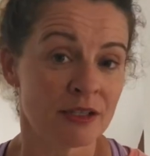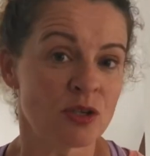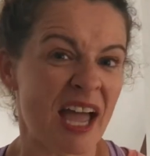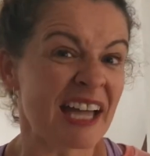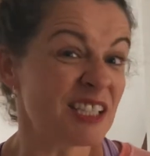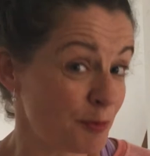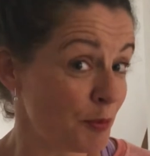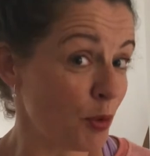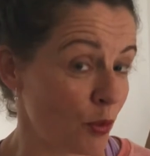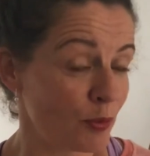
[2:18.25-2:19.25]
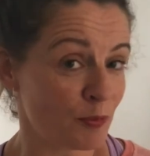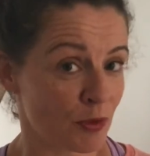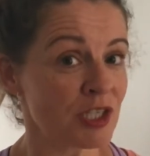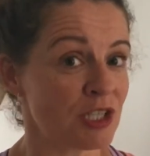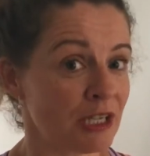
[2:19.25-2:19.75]
So it had to be bought with
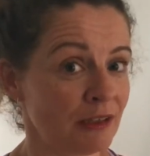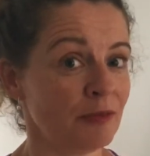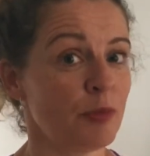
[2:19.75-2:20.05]
bridging